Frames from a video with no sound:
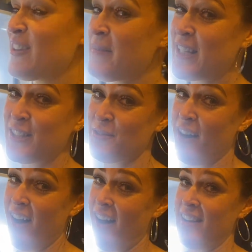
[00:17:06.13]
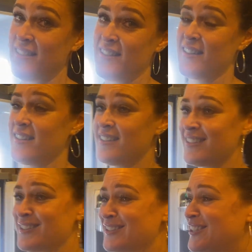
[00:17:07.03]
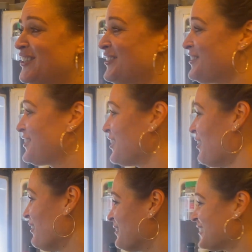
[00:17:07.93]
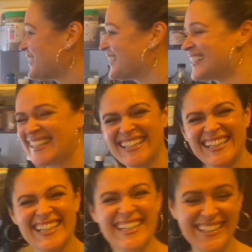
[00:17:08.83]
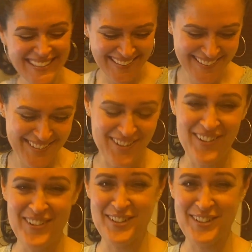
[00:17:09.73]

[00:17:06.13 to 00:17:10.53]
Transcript: makes you hot. So don't wear